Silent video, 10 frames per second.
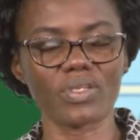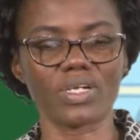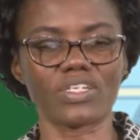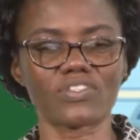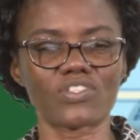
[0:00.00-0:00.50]

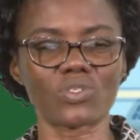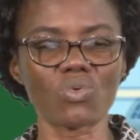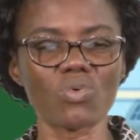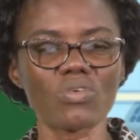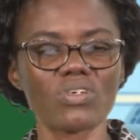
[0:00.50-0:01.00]
And
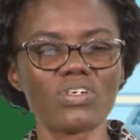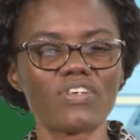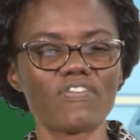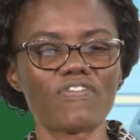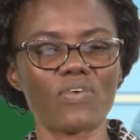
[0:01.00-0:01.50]
so,
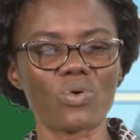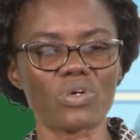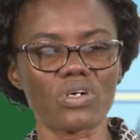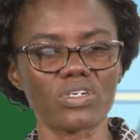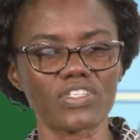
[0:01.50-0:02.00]

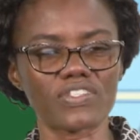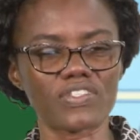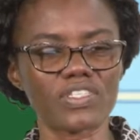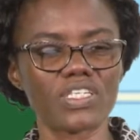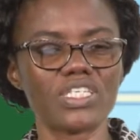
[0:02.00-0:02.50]
for
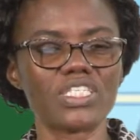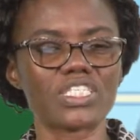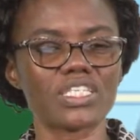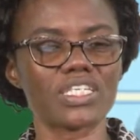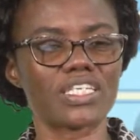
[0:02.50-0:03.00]
us
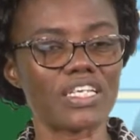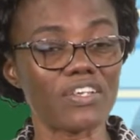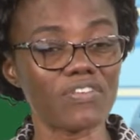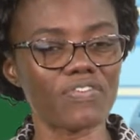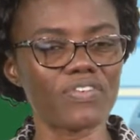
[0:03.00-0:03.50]
to
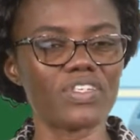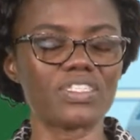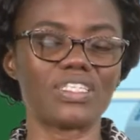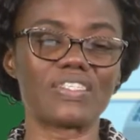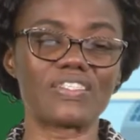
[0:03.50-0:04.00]
give
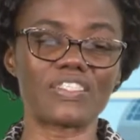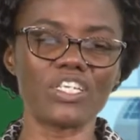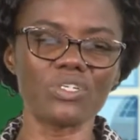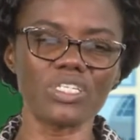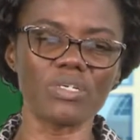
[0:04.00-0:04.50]
the
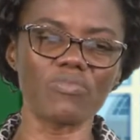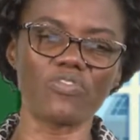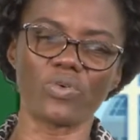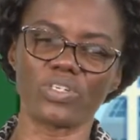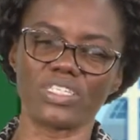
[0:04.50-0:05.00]
synonym
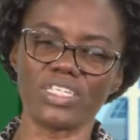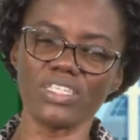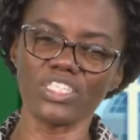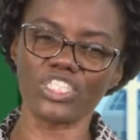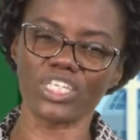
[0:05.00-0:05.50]
for
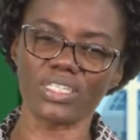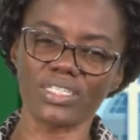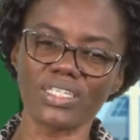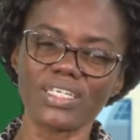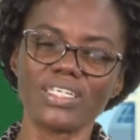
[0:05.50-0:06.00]

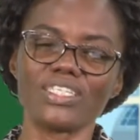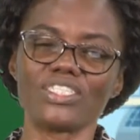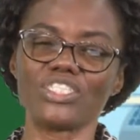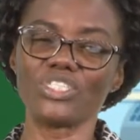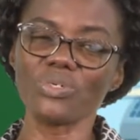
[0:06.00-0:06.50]
diligent,
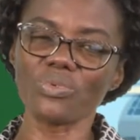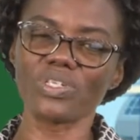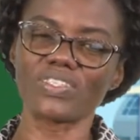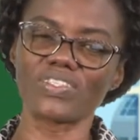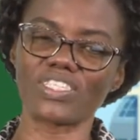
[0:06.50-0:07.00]
you
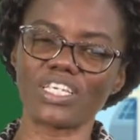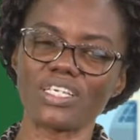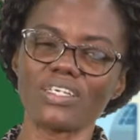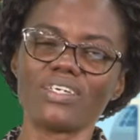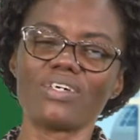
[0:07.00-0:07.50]
will
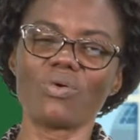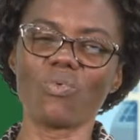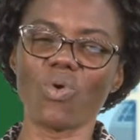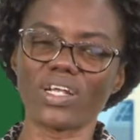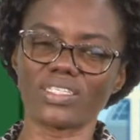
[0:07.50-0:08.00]
say
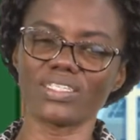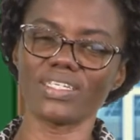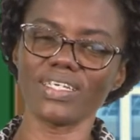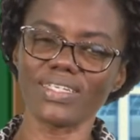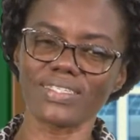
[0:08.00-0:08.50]
what it
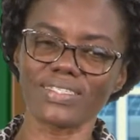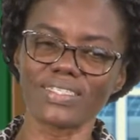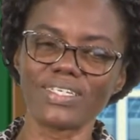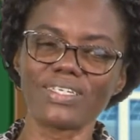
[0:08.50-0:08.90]
is.